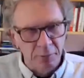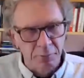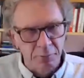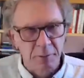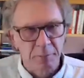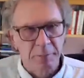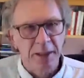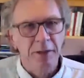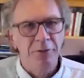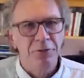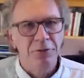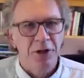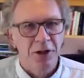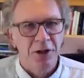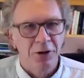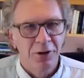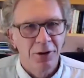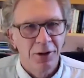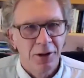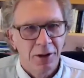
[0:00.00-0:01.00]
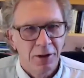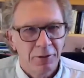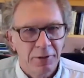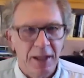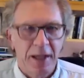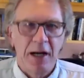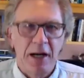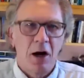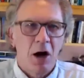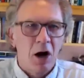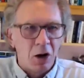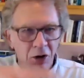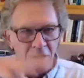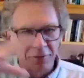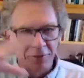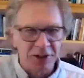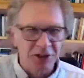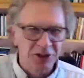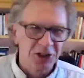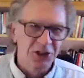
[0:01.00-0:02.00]
the big field that all
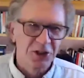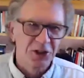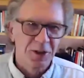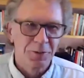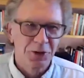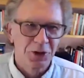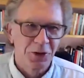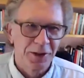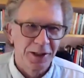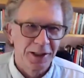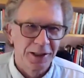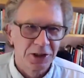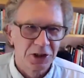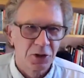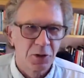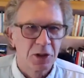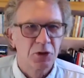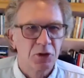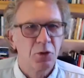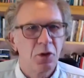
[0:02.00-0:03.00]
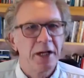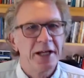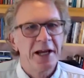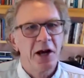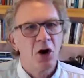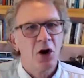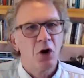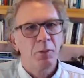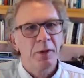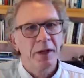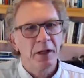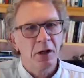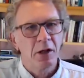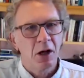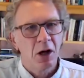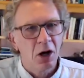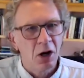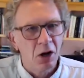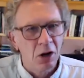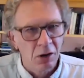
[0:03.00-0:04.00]
living systems are in. So it's really helping
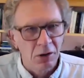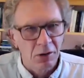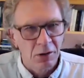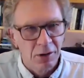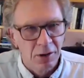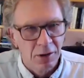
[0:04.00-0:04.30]
all,